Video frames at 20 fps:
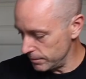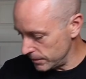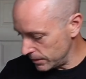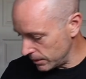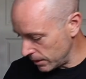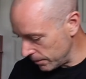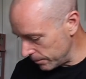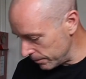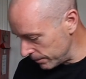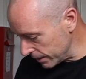
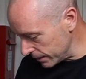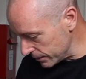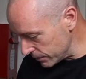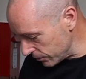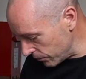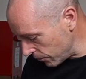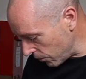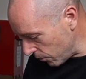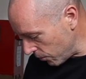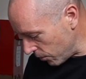no, that's
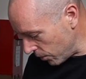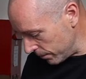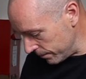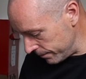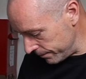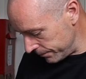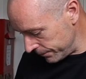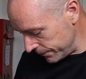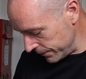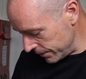the wrong one.
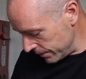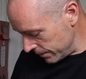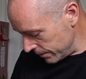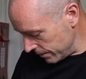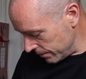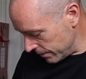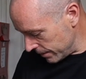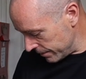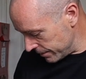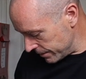
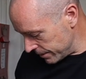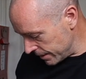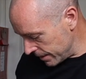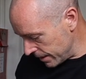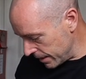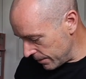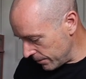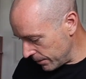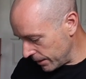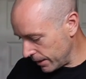Where is it?
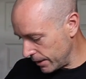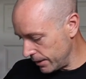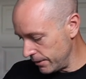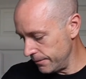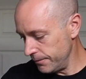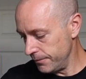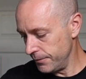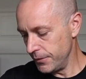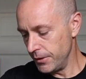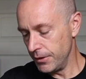Here we go.
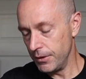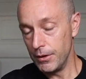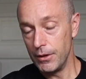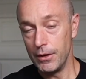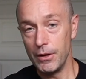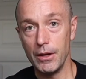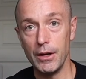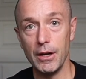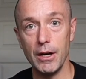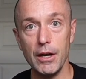
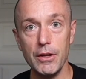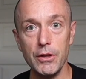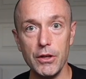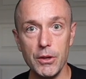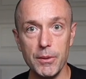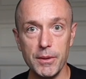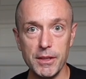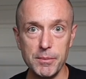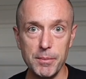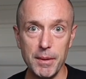The
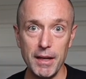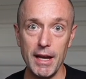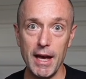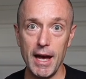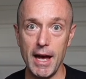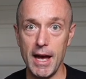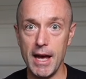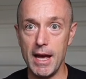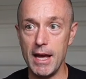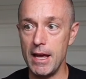
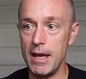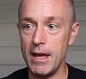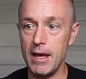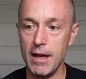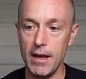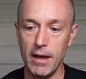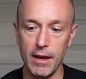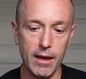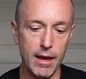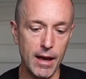
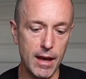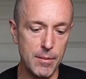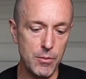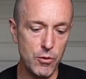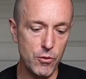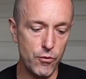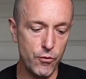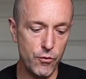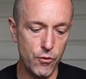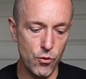USB-A
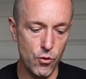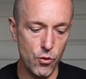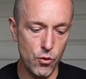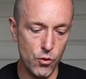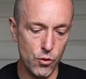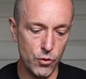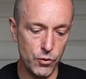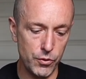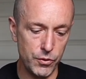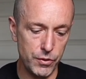cable
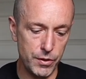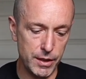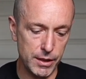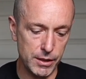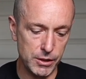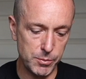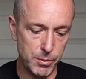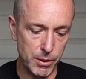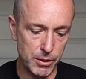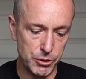for the
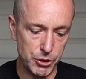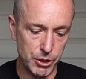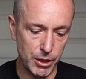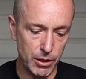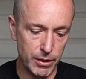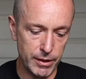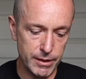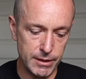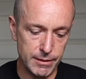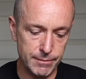exposure
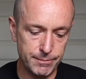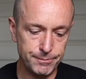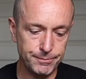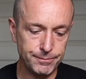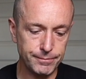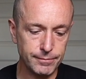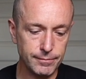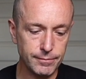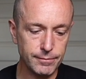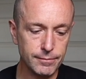light.
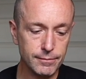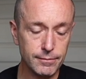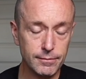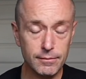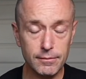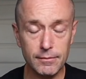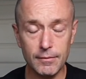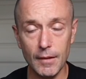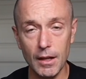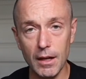
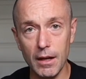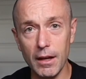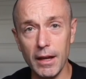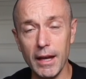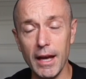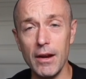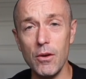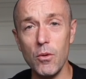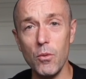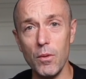
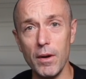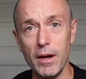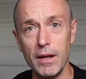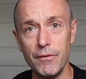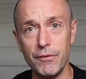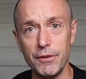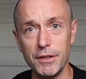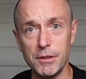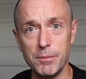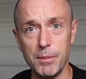Cannot wait
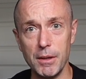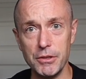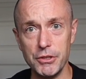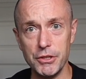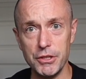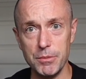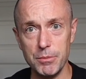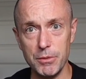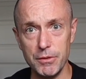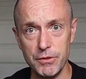for exposure
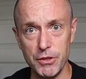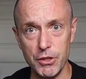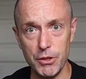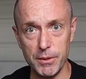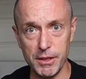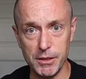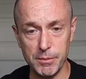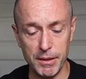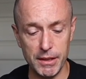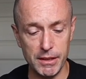to move to
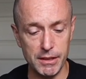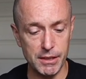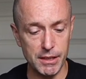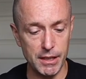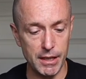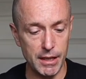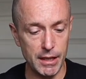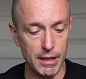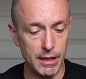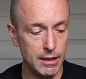
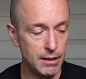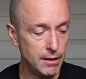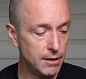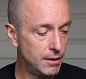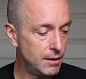USB-C